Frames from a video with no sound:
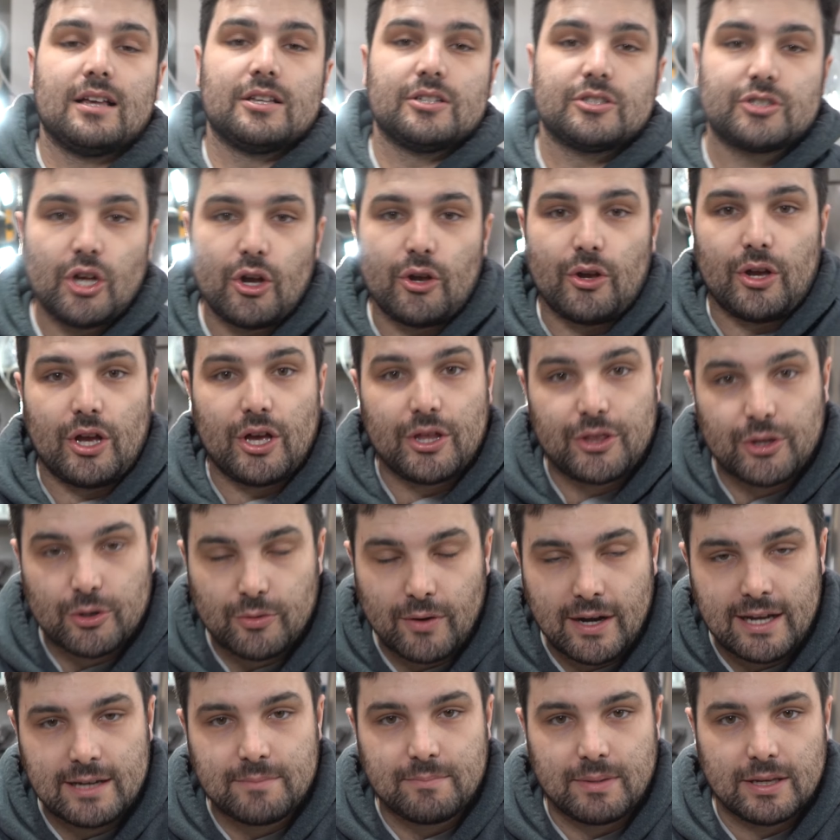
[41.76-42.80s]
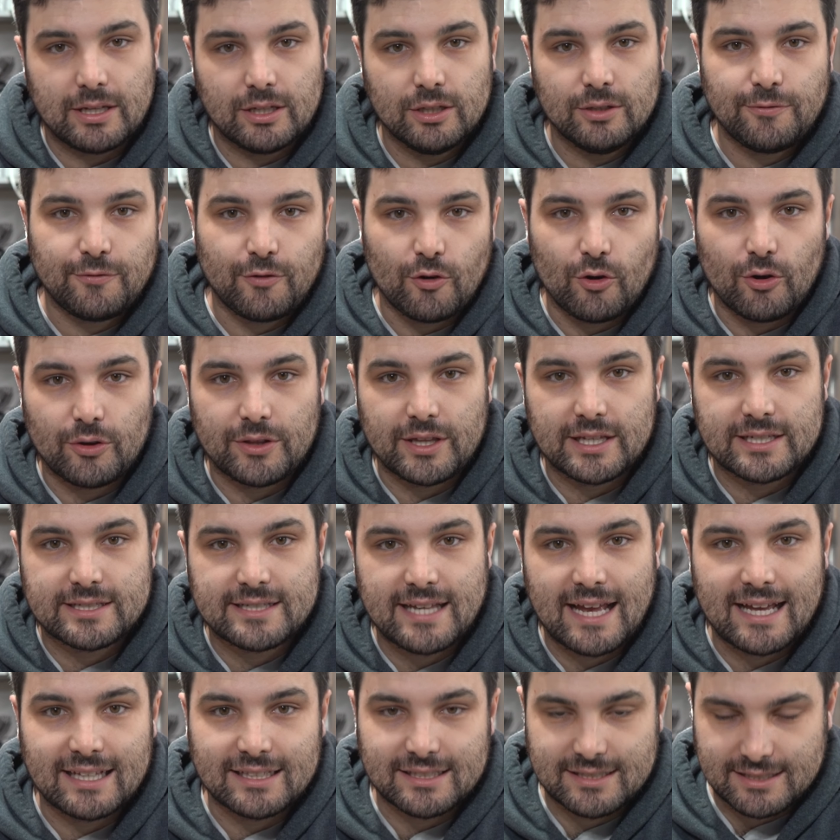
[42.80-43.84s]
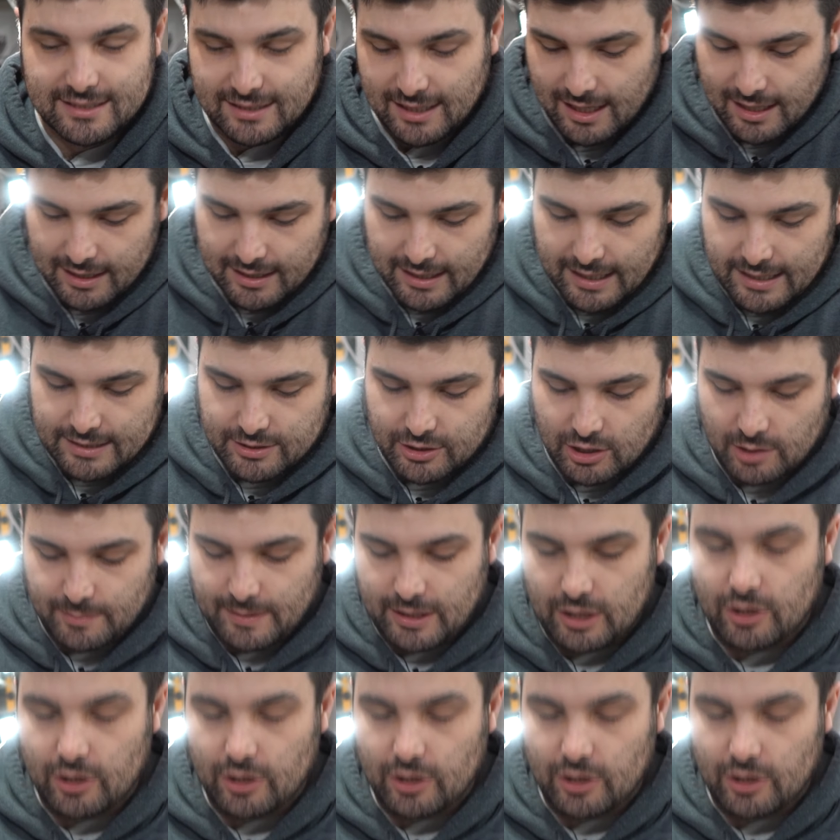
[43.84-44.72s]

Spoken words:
So, the grain bill for this Helles Lager is going to be